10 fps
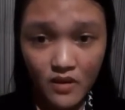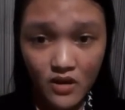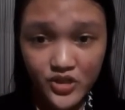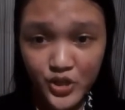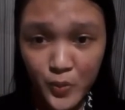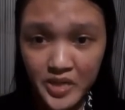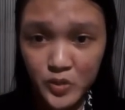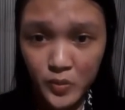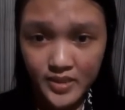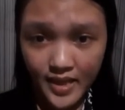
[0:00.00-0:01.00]
On
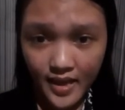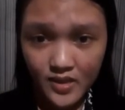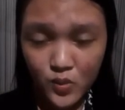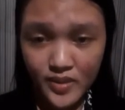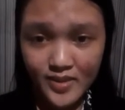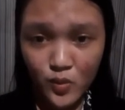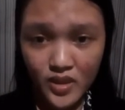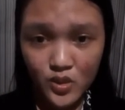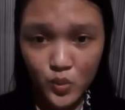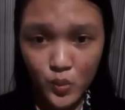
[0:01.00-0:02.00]
January 28,
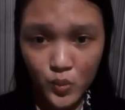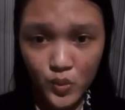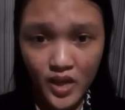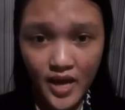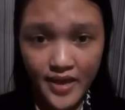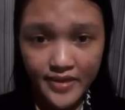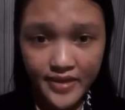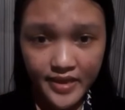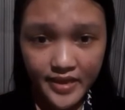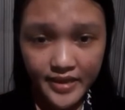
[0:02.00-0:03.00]
2022,
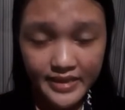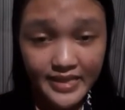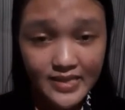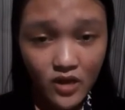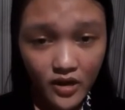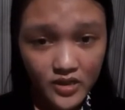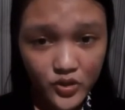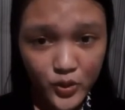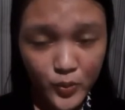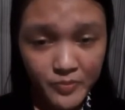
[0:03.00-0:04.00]
the lead
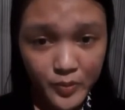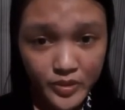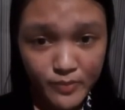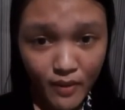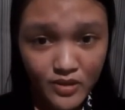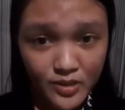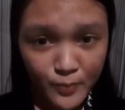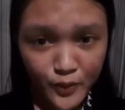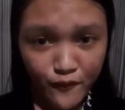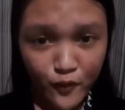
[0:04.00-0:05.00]
auditor will be
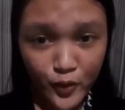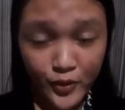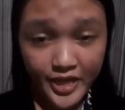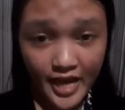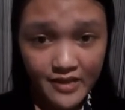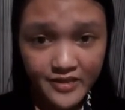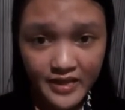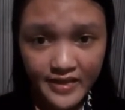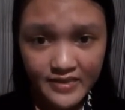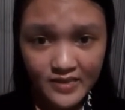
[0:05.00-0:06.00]
responsible for
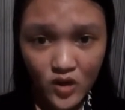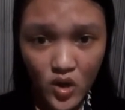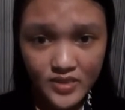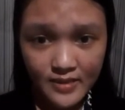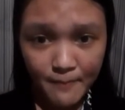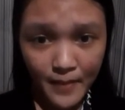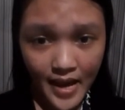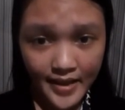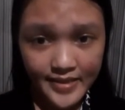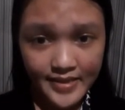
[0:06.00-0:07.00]
recalculating cost
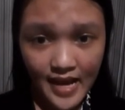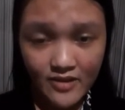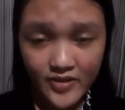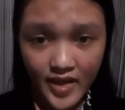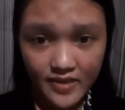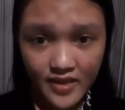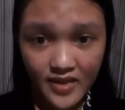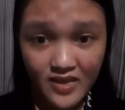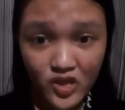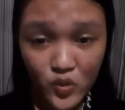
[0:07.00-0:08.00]
applied and
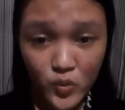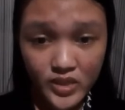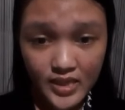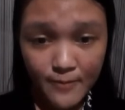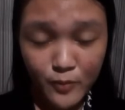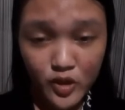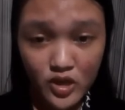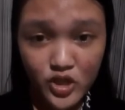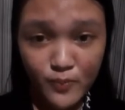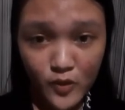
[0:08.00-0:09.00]
allocated through the
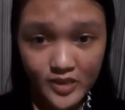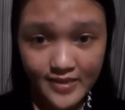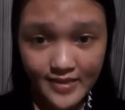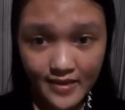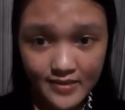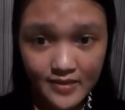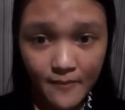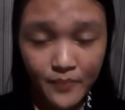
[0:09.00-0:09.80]
production processes.